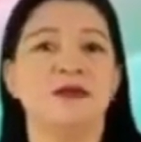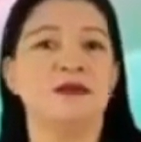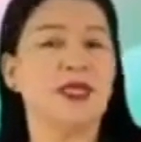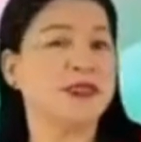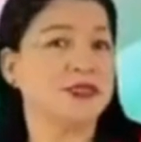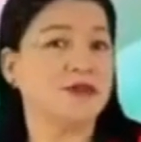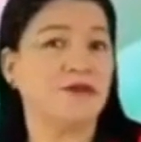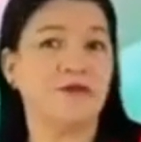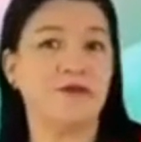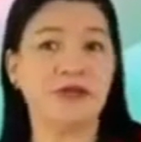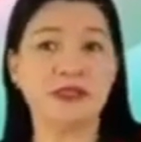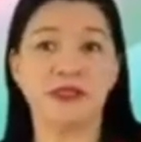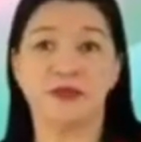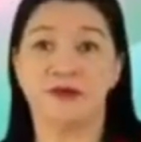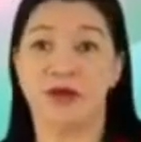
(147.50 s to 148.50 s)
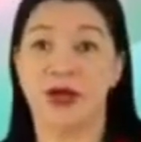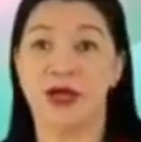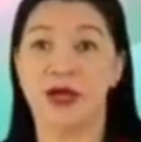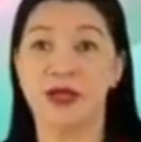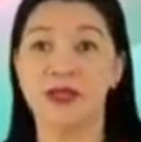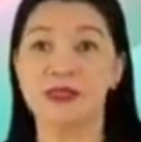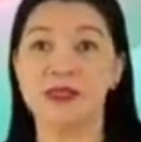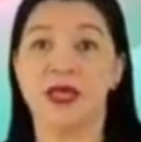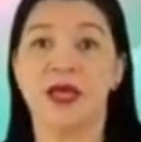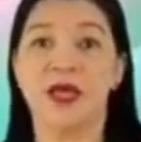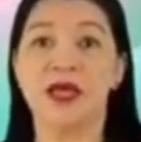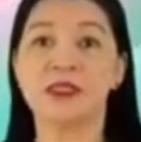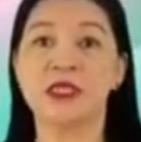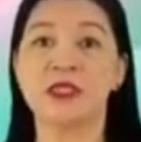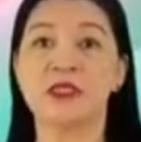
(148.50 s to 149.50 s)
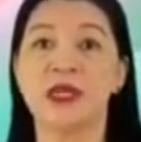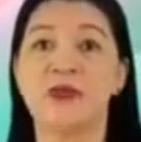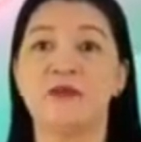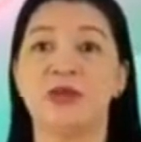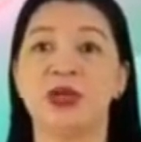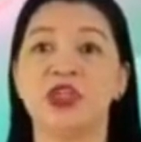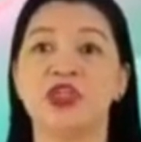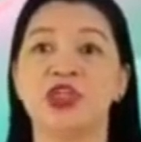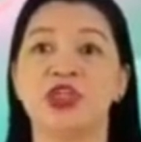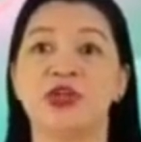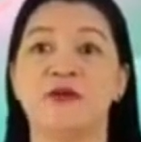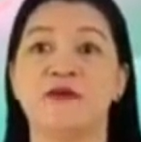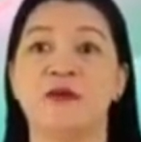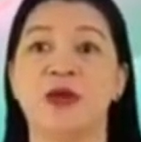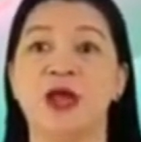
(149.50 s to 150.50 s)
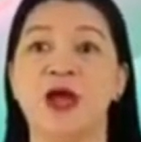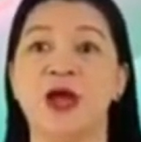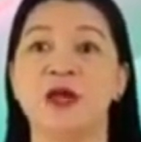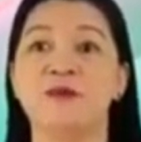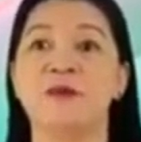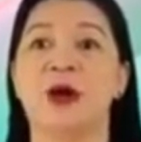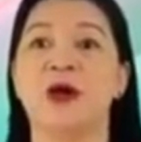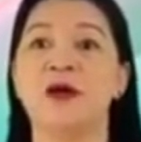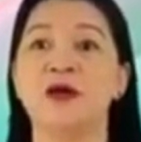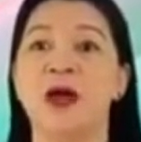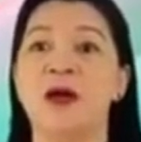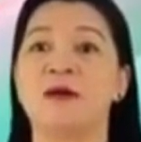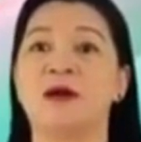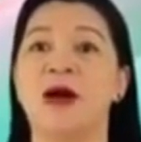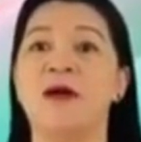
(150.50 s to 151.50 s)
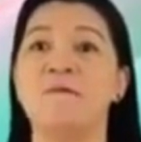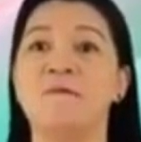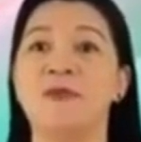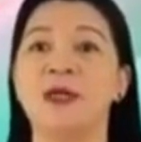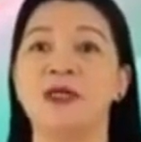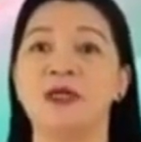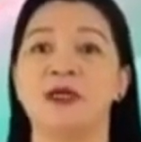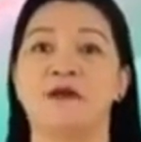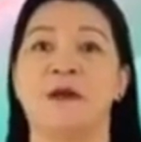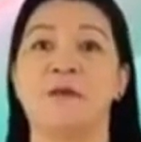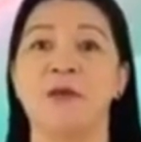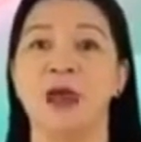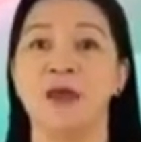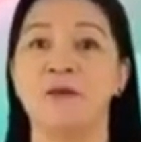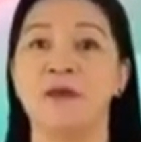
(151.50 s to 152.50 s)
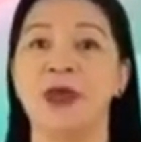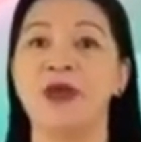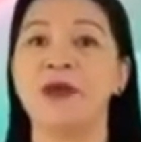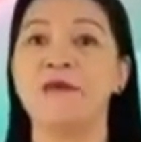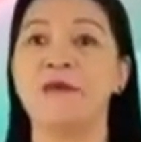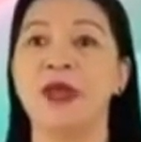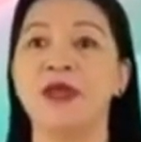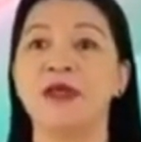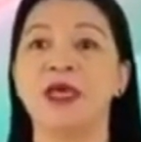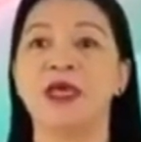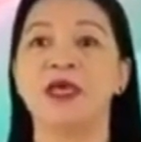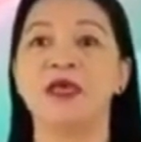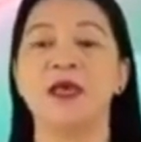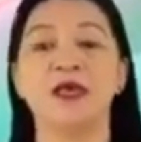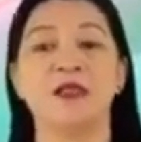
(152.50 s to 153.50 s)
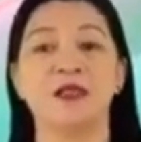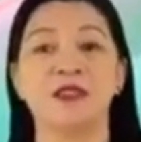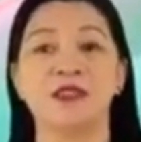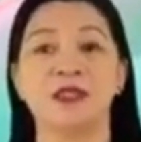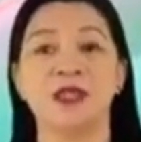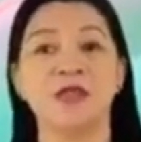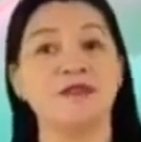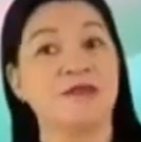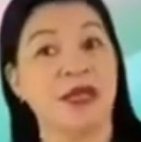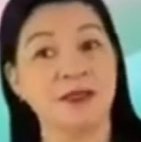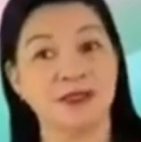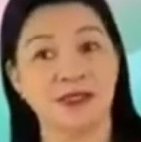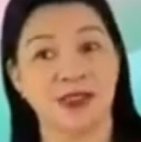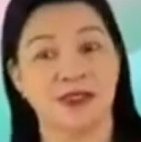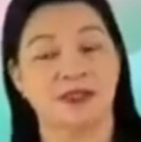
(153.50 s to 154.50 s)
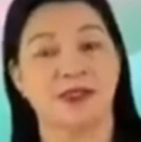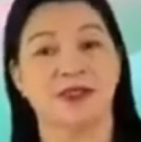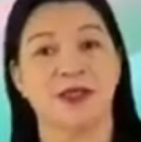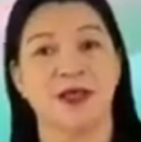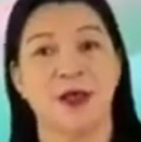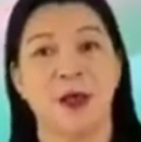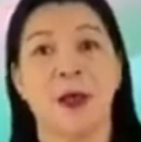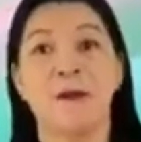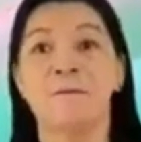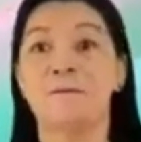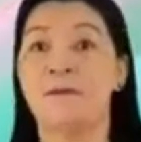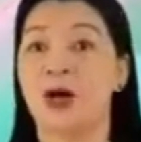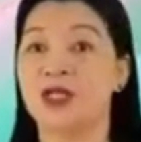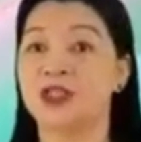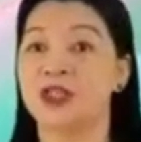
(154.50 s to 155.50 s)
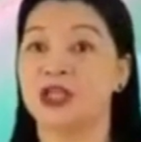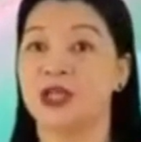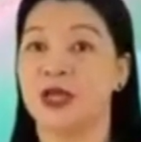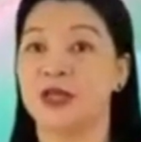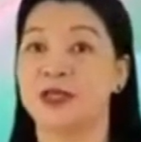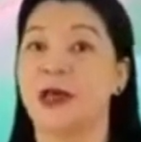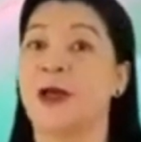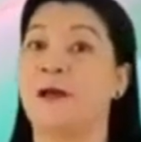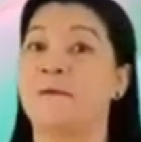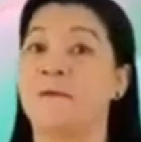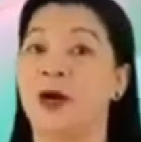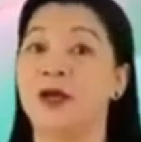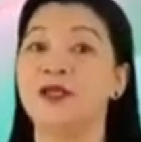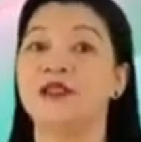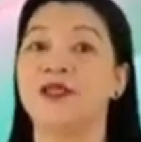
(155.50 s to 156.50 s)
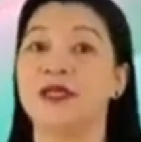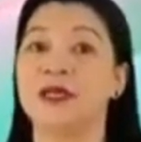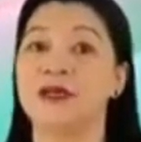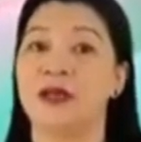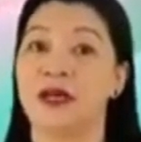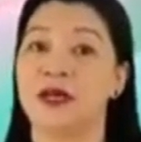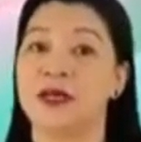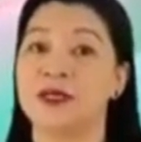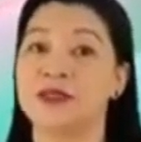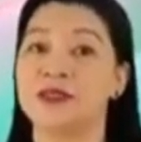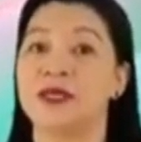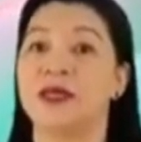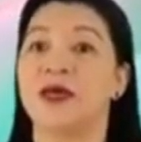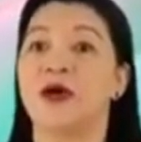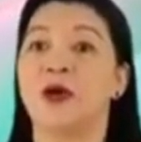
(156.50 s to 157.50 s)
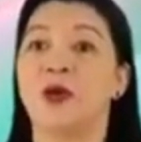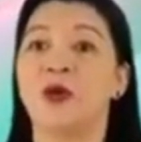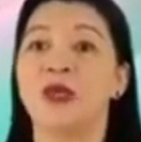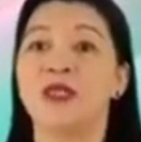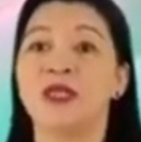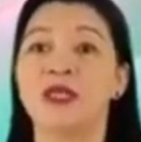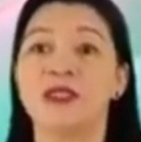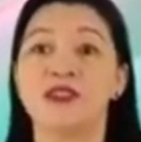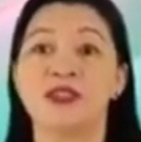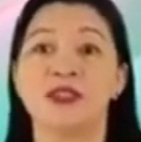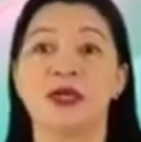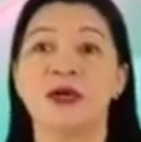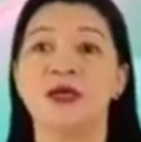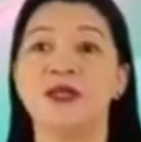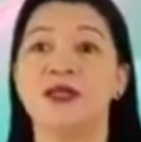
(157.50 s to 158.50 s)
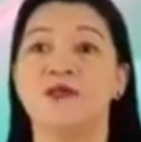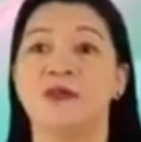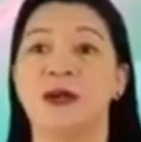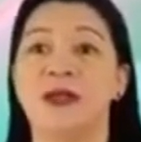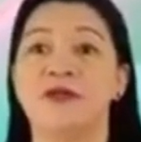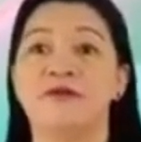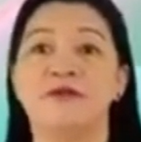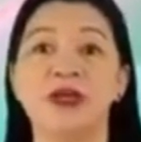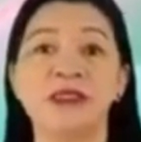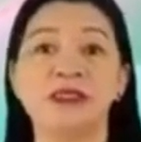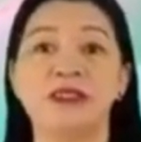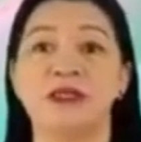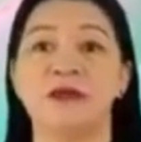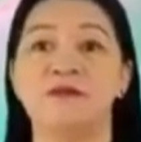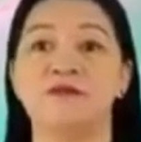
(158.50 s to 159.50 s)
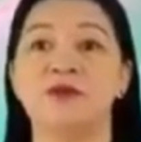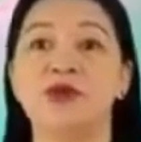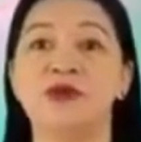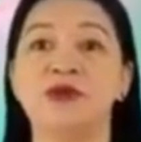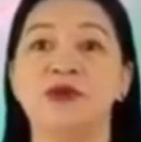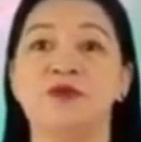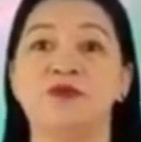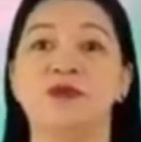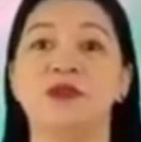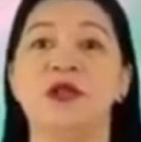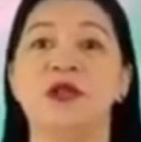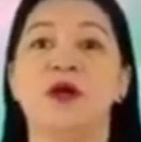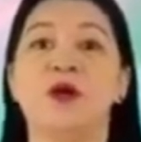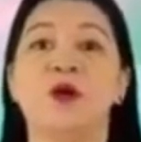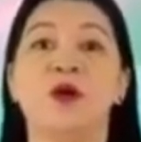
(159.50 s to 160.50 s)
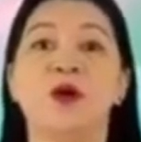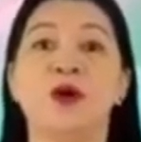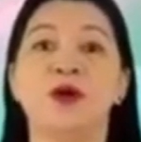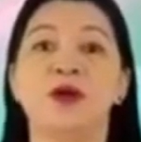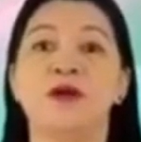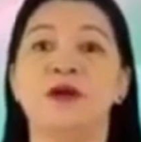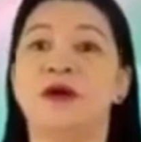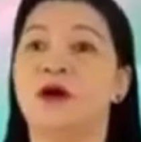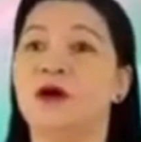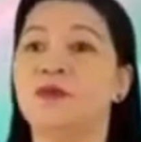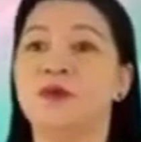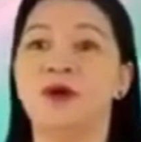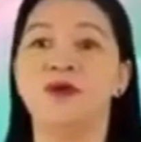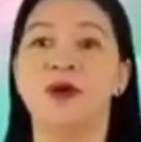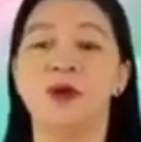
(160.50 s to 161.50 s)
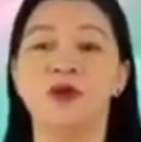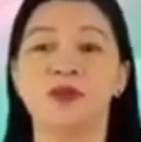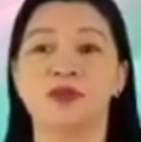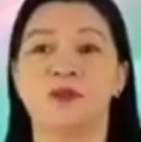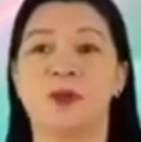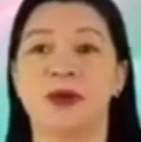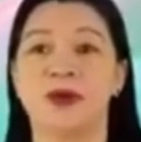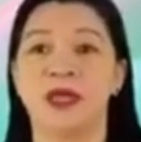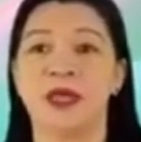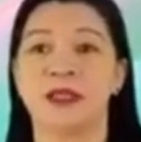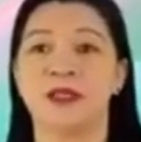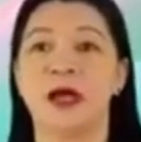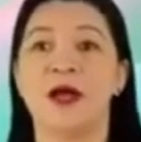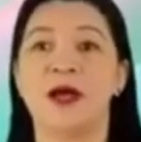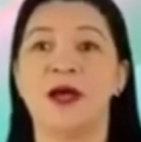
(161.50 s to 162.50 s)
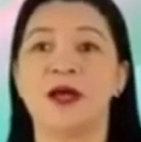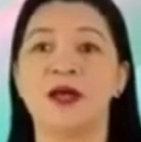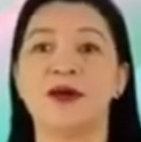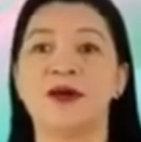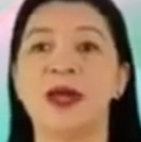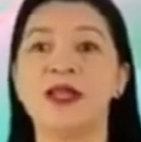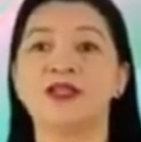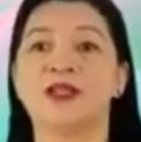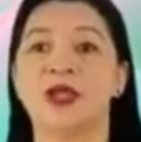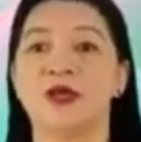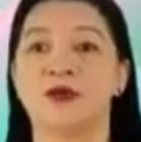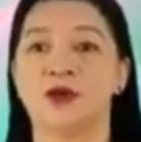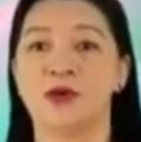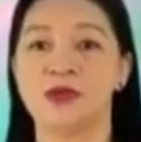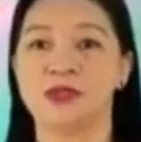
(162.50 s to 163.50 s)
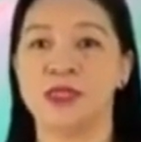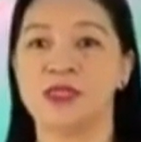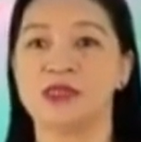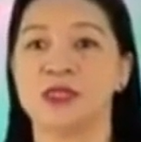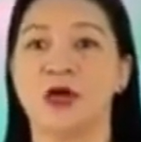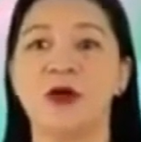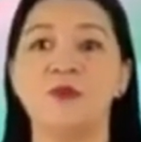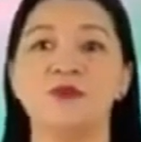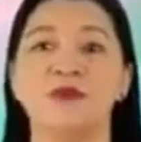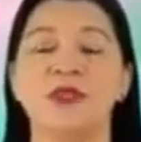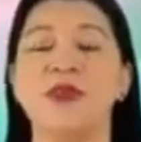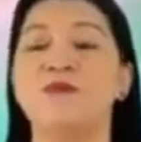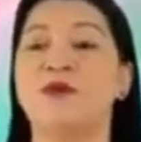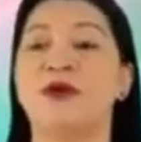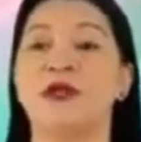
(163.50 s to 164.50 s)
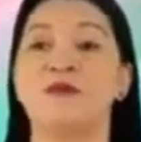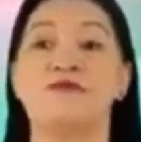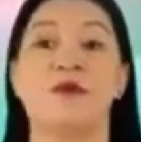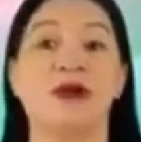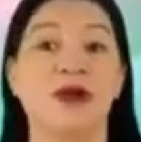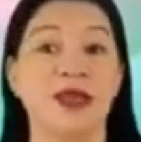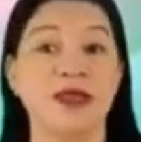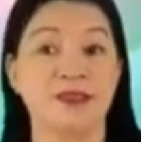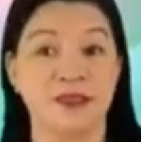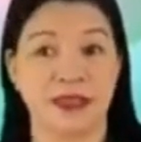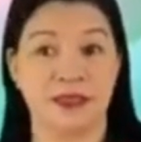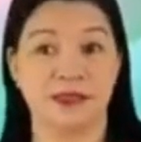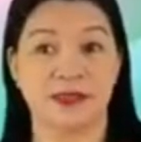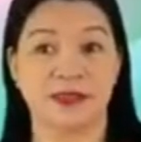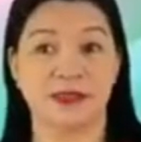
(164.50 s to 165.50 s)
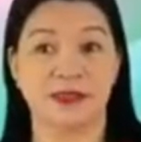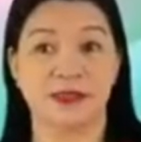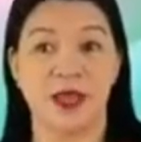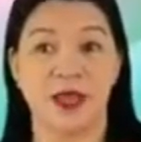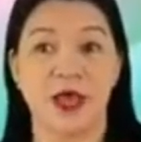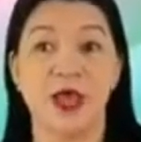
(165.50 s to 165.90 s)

These festivals, as a celebration of life, are accompanied by merrymaking and street dances, much like a Mardi Gras with its carnival festive mood, or of the Rose Parade, heralding roses of different varieties.